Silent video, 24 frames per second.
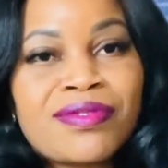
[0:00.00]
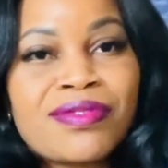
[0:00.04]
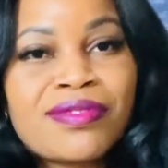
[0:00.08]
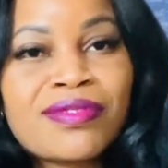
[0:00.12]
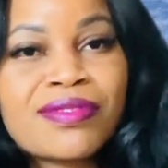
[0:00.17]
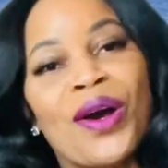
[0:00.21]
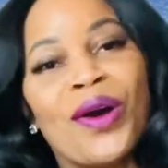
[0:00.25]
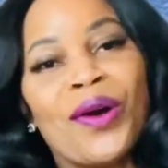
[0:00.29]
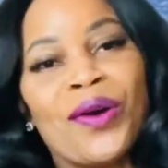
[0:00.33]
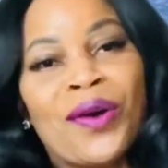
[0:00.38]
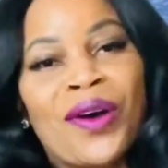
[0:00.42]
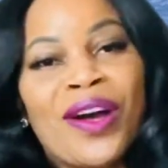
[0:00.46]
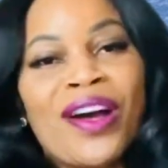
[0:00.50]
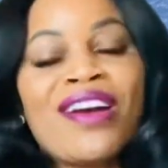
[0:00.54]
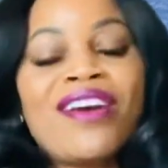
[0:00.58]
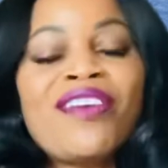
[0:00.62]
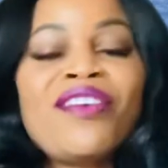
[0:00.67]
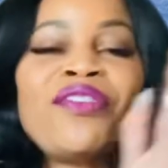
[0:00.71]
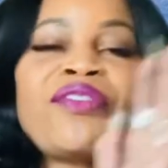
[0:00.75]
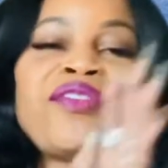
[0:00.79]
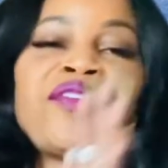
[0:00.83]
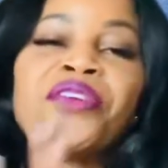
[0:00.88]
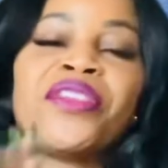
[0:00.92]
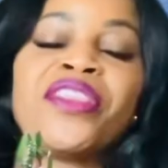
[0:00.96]
So
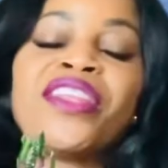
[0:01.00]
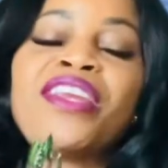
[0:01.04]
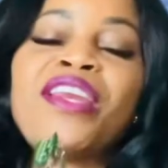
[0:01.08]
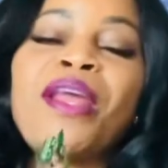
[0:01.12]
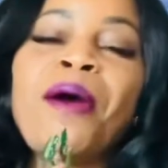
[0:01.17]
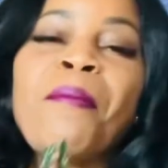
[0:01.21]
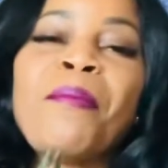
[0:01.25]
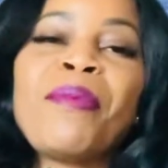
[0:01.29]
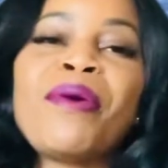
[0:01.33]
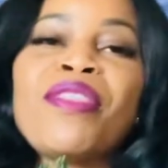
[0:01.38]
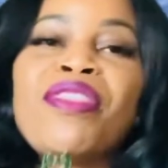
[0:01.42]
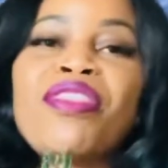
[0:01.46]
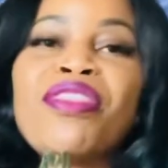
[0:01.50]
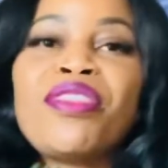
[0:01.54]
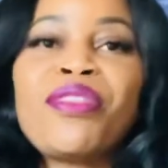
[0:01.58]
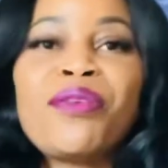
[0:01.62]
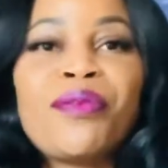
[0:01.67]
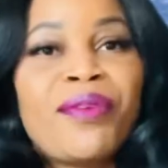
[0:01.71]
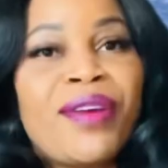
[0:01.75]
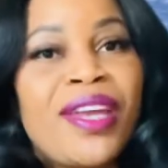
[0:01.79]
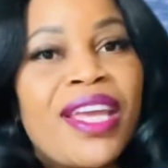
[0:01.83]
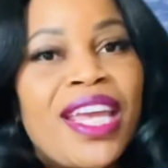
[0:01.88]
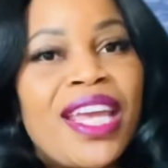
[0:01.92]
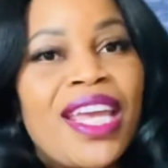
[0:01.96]
for the number
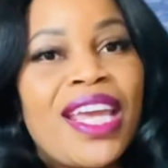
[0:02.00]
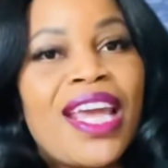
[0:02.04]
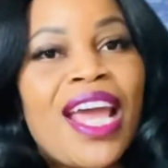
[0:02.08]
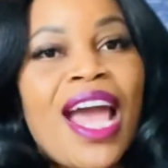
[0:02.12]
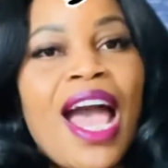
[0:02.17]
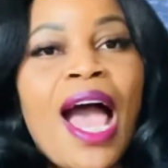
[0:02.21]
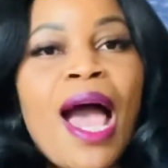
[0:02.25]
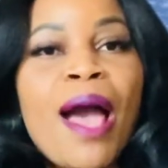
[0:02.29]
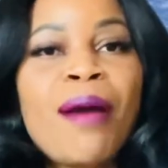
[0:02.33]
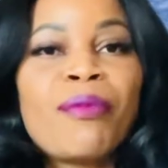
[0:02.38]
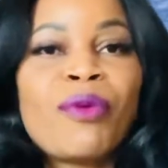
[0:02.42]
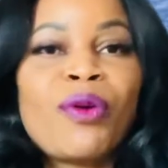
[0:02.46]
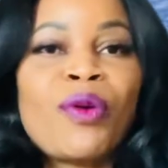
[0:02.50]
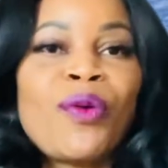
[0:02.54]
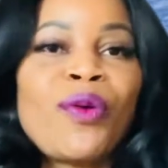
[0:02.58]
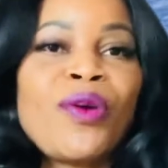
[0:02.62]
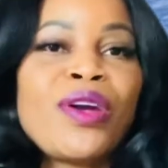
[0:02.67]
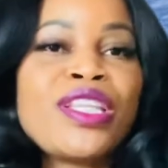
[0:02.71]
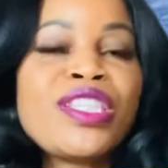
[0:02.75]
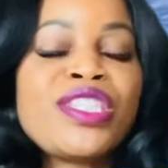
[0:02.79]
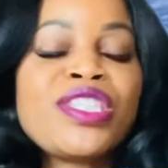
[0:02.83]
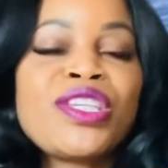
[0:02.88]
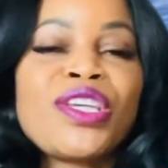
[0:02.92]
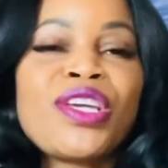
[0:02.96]
three, I'm
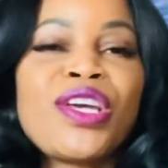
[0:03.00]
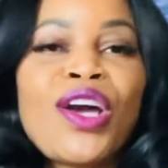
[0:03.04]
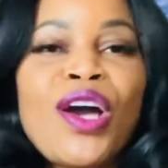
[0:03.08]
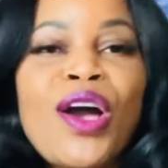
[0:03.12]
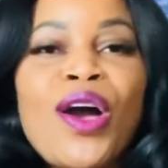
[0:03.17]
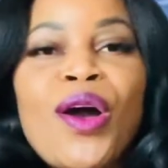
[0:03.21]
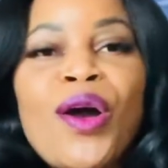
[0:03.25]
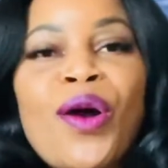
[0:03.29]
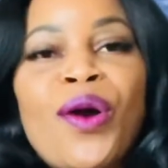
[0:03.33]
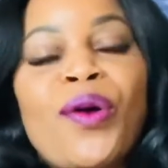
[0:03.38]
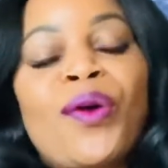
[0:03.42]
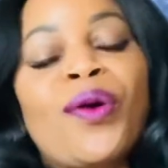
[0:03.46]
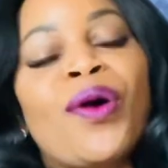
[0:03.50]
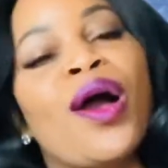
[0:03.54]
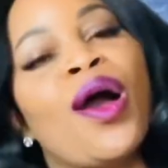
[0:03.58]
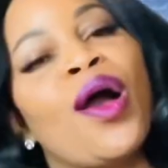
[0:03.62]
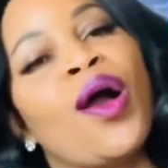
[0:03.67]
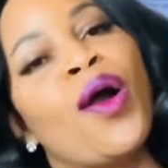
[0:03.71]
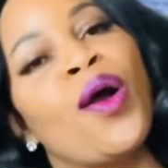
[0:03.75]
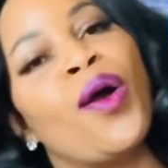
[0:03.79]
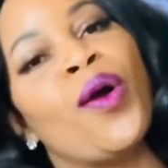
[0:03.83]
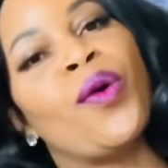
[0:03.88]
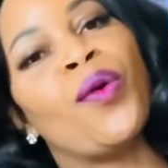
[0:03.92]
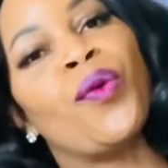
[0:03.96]
going to go
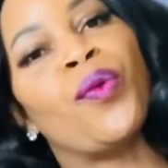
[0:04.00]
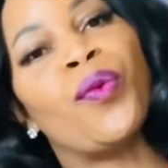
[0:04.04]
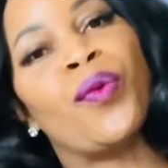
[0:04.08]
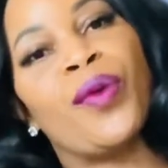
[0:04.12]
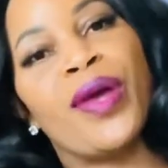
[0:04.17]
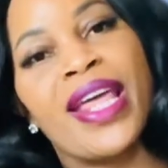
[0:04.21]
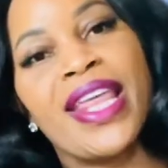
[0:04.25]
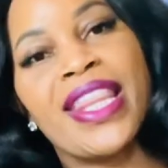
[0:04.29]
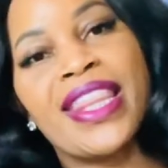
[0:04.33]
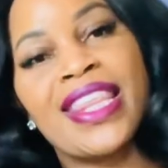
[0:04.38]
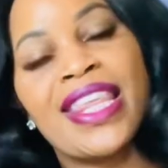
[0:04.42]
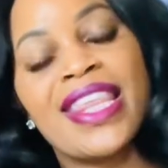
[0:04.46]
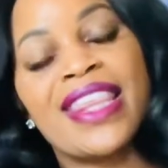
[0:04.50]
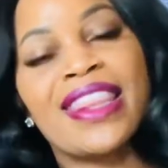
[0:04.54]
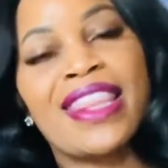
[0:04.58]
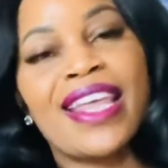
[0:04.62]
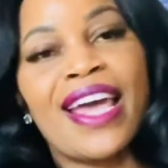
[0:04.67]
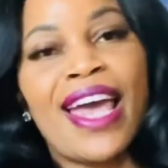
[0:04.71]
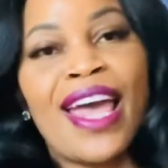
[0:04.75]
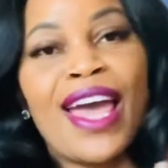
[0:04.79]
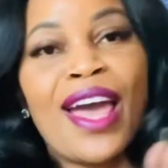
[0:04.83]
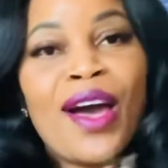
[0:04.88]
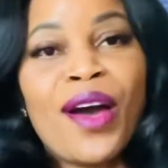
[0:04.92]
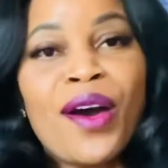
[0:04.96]
with the
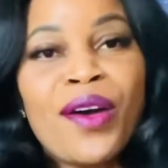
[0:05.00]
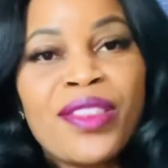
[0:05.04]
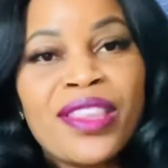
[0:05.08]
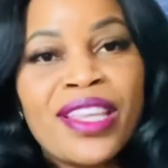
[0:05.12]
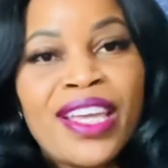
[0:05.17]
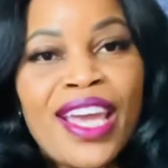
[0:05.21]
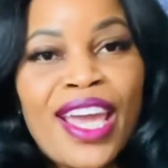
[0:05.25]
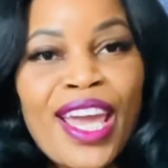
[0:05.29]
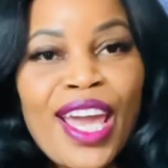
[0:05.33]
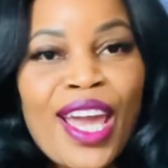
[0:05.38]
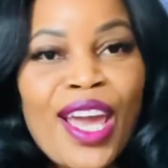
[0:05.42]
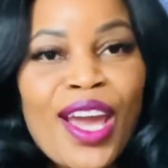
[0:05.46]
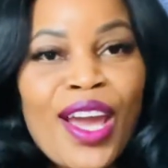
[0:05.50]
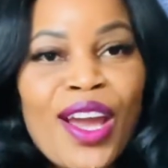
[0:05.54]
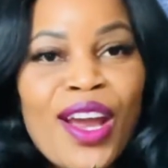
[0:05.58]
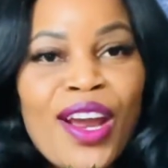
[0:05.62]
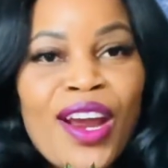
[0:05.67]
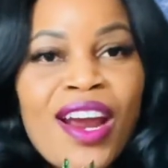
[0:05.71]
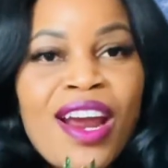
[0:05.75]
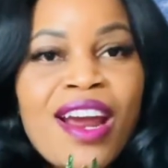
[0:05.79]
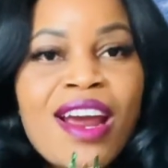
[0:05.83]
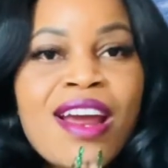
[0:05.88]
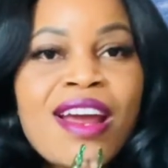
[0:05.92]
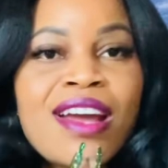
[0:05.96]

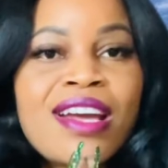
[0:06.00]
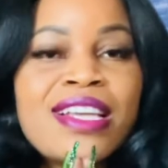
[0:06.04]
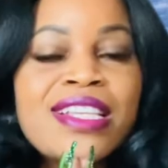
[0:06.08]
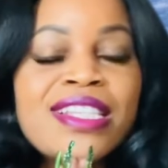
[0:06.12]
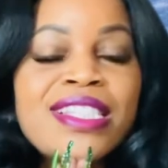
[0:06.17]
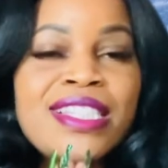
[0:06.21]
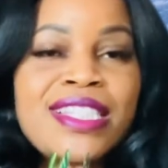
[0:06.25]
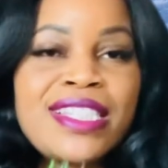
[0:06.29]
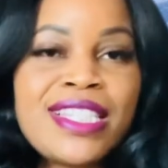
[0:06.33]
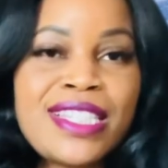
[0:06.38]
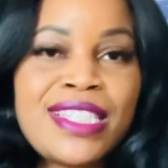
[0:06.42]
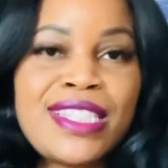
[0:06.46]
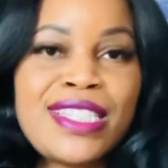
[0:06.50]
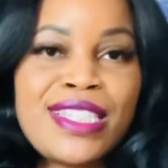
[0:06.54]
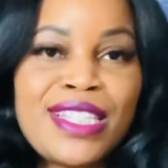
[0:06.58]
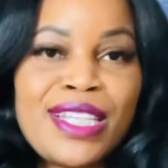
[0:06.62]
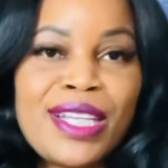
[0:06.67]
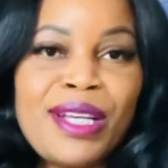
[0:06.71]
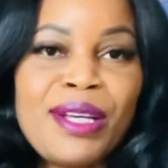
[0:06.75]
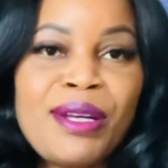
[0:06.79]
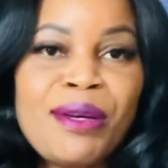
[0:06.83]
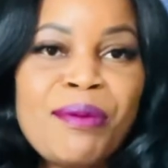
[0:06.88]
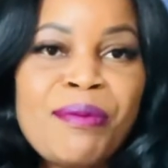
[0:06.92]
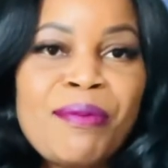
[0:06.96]
healthcare
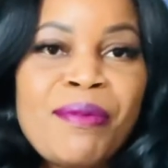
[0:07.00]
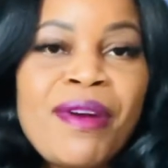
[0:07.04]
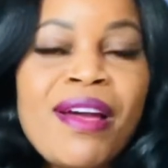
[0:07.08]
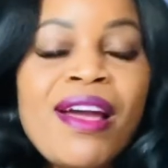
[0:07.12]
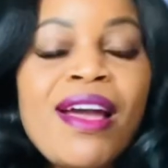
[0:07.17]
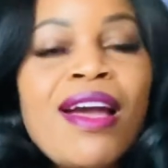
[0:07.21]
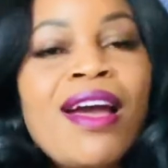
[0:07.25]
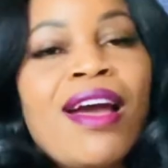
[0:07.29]
system.